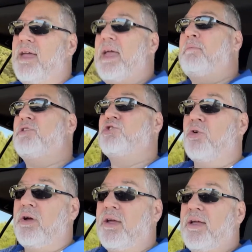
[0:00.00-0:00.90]
am
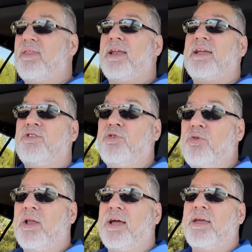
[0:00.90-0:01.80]
enjoying and that I do
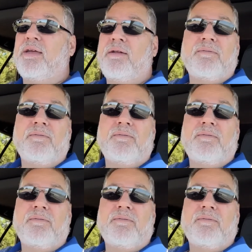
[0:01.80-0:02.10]
like